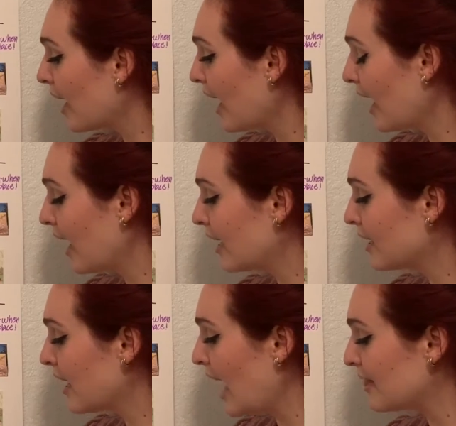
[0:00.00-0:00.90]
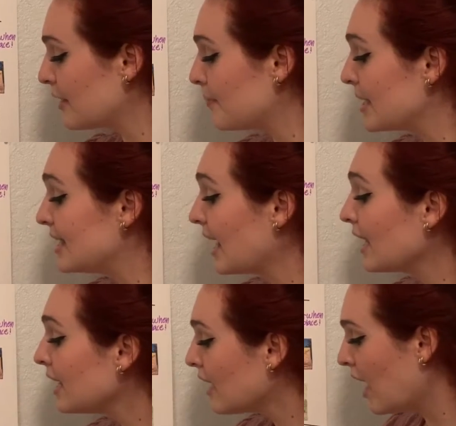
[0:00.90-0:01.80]
And at the
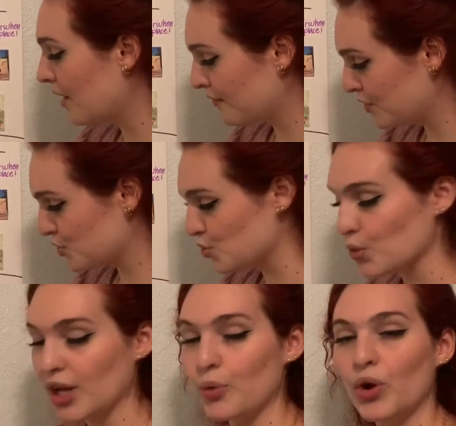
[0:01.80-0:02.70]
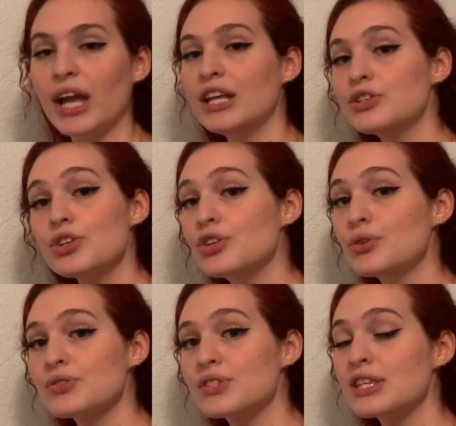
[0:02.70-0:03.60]
beginning of the story, we're
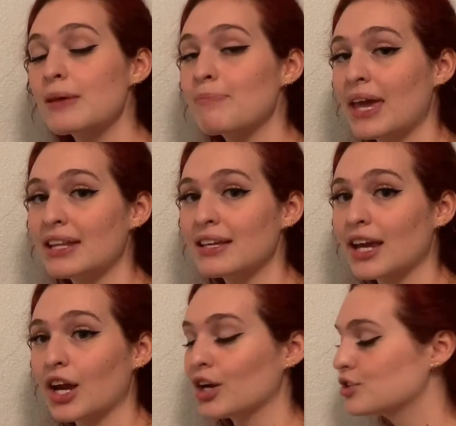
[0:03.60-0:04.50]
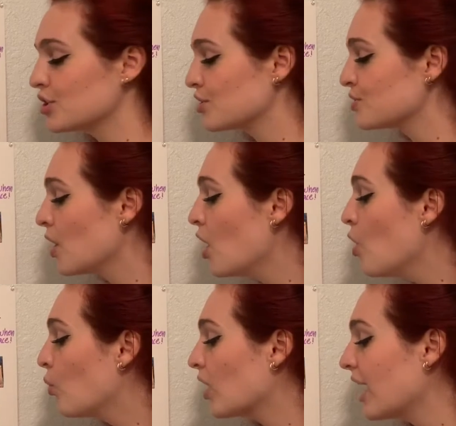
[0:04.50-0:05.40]
introduced to the main characters,
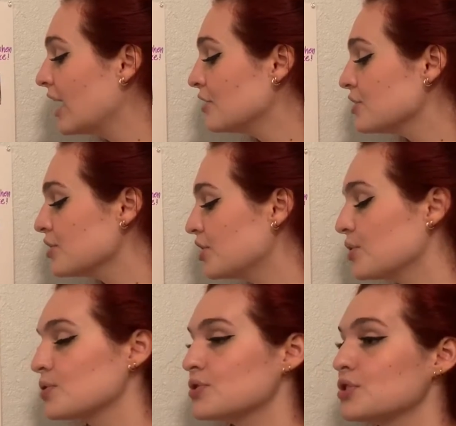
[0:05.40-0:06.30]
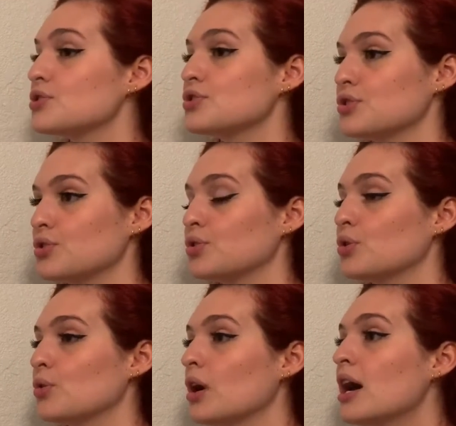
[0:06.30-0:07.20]
we're introduced
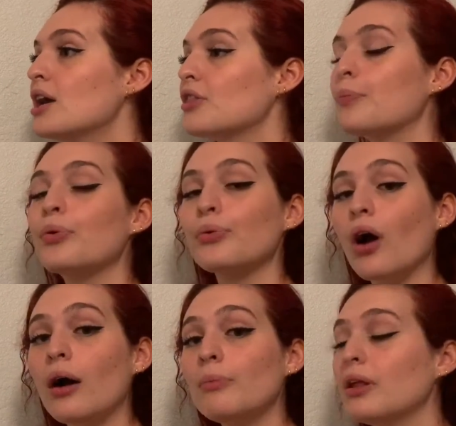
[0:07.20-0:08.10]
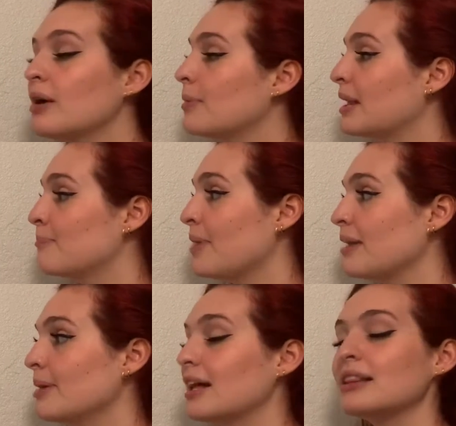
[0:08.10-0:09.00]
to the problem and
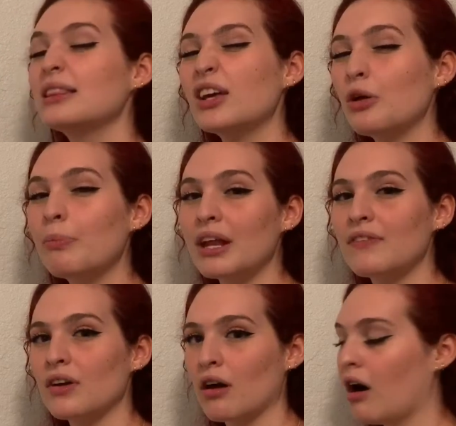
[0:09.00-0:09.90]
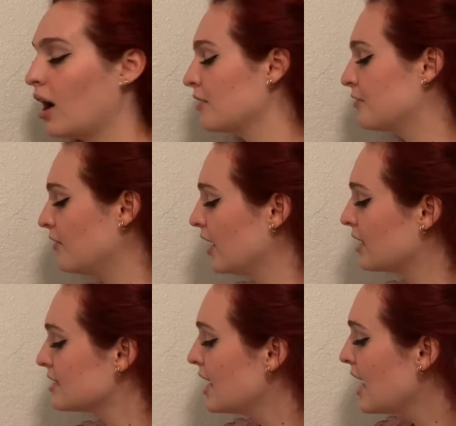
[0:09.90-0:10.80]
maybe a little bit of the conflict.
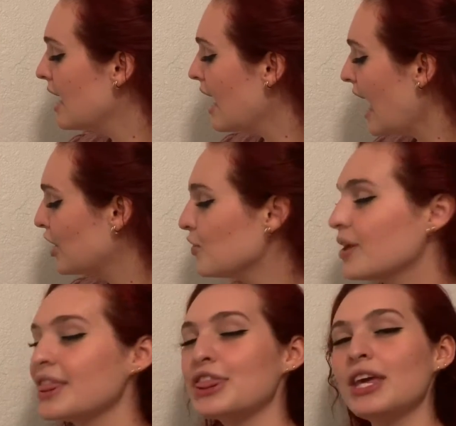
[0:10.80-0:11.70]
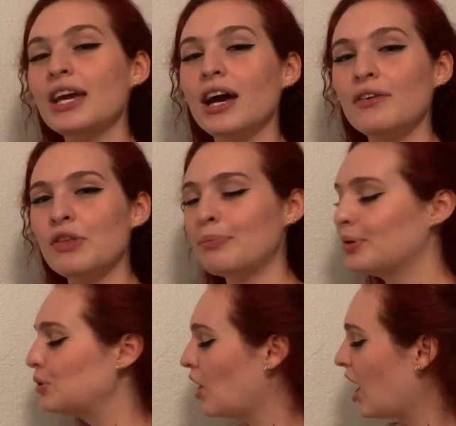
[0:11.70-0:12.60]
And you can think of the
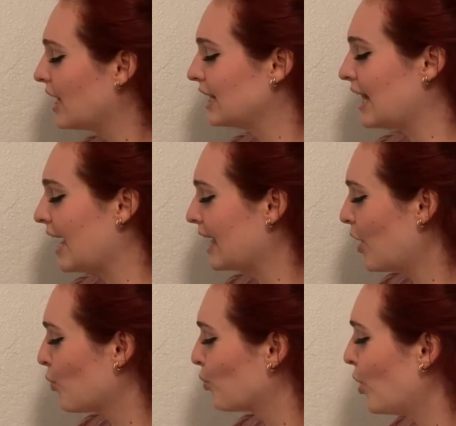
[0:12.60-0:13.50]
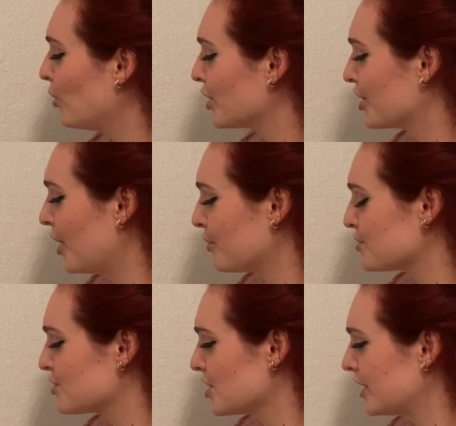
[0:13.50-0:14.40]
plot like a roller
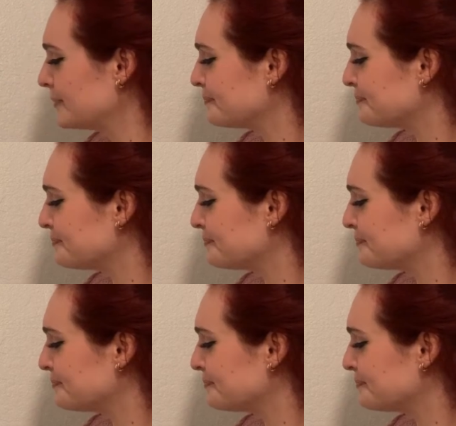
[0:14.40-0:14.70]
coaster.